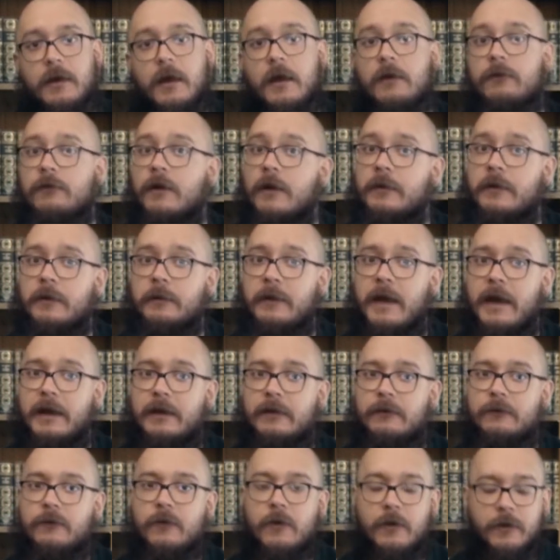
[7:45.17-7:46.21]
rubbing back
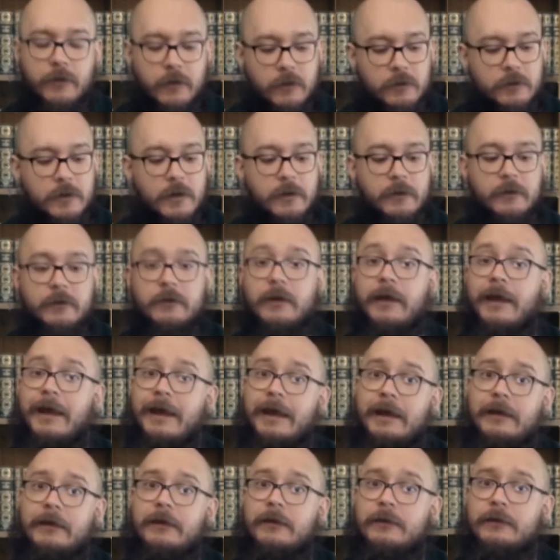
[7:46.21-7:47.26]
and forth, you'll notice
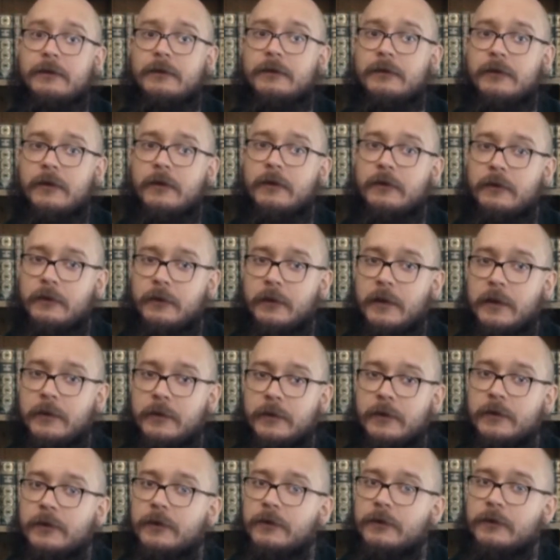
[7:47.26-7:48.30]
heat to start to be
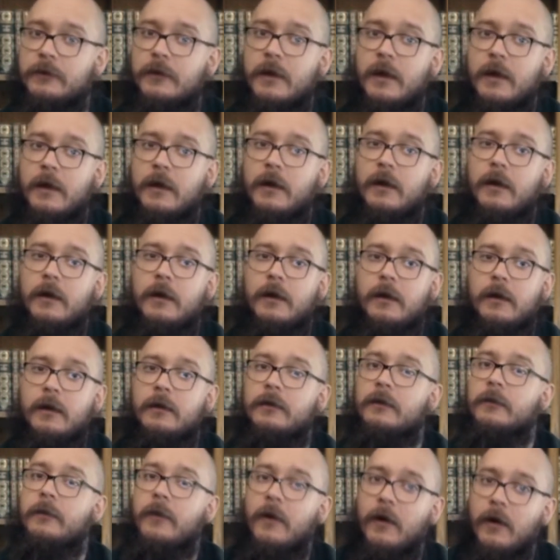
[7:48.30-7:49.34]
produced
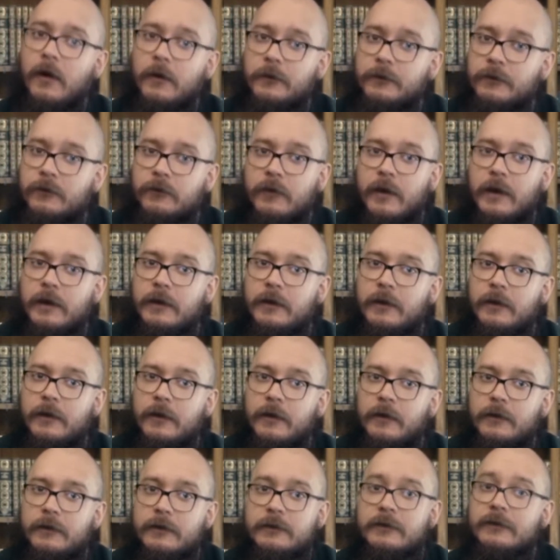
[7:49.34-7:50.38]
in the palms right here.
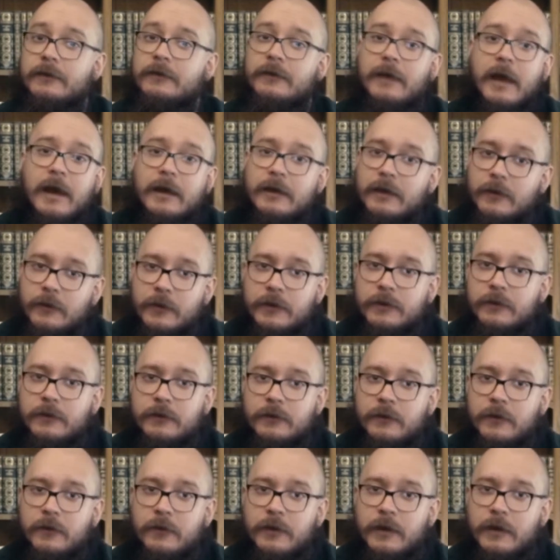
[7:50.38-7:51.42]
And that's exactly what they're
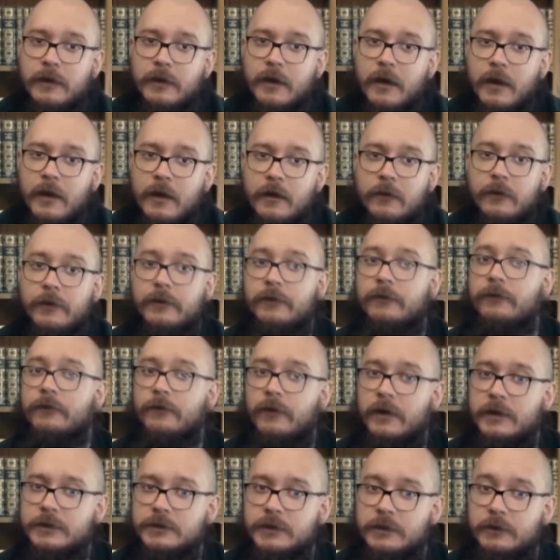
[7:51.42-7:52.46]
doing with
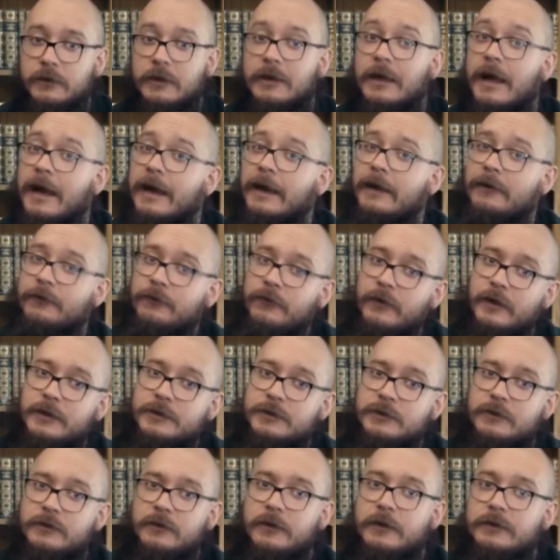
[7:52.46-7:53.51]
friction, gliding
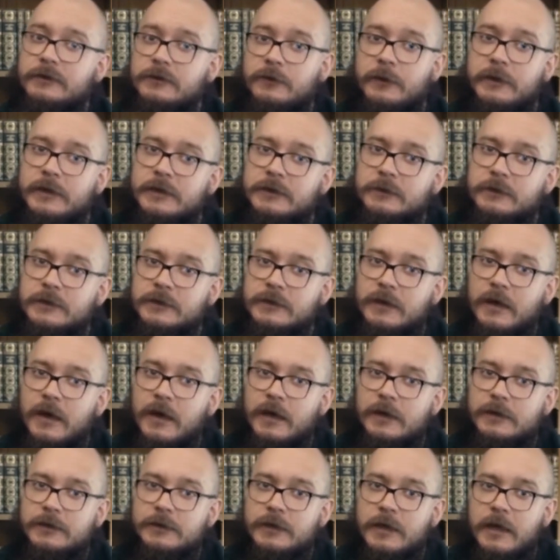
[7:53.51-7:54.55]
friction in Swedish
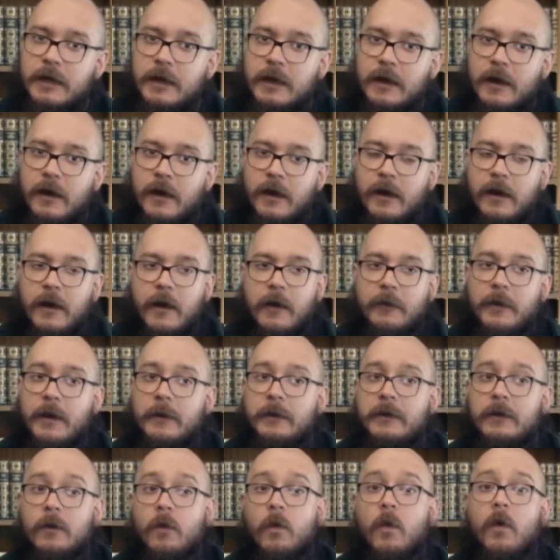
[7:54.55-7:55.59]
massage. It might
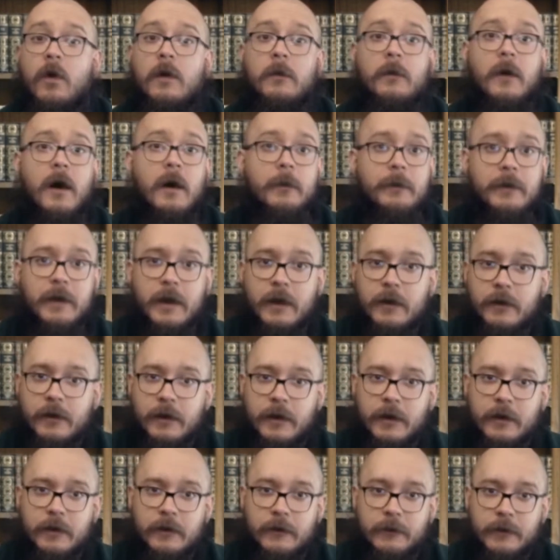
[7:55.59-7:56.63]
be to warm up an
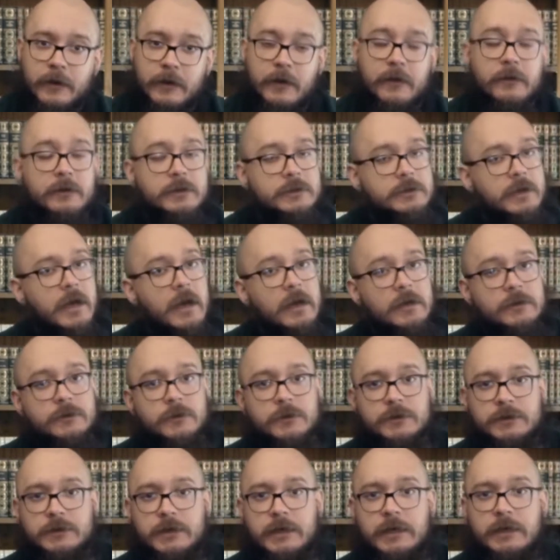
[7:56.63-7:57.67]
area. In other styles,
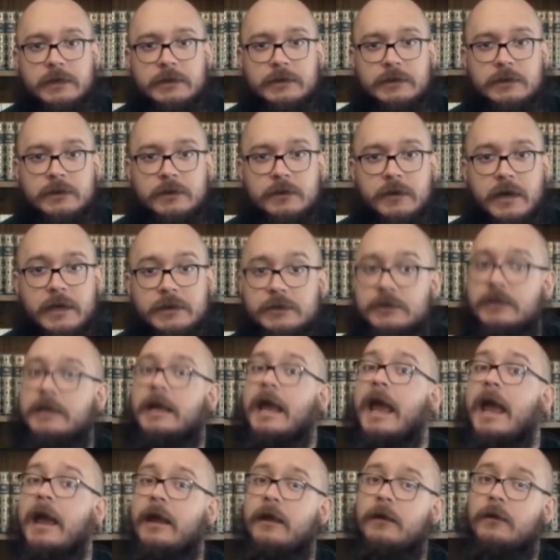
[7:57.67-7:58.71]
we'll see it's to
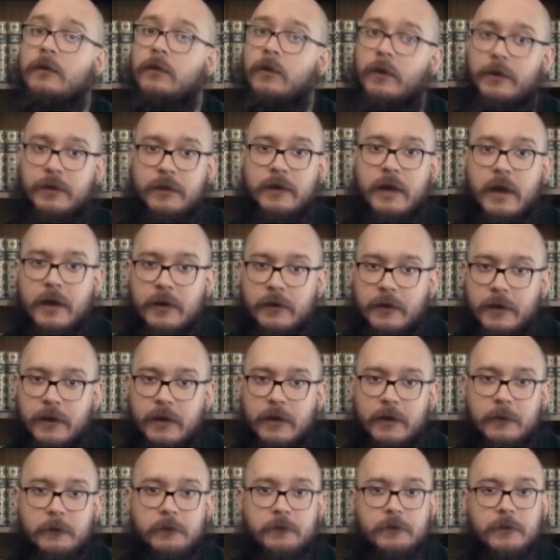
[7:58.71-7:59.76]
actually end with an
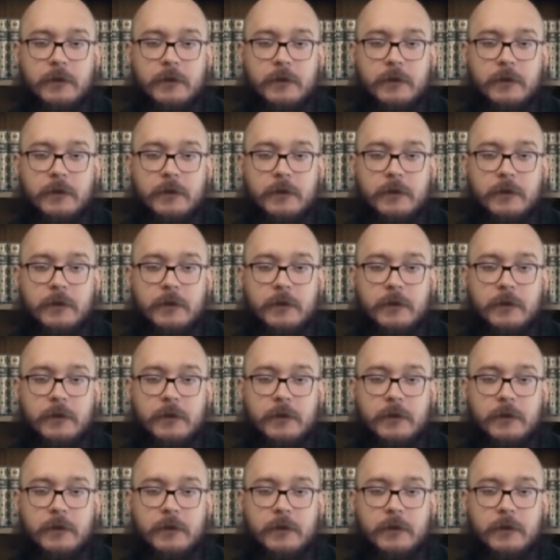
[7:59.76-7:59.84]
area.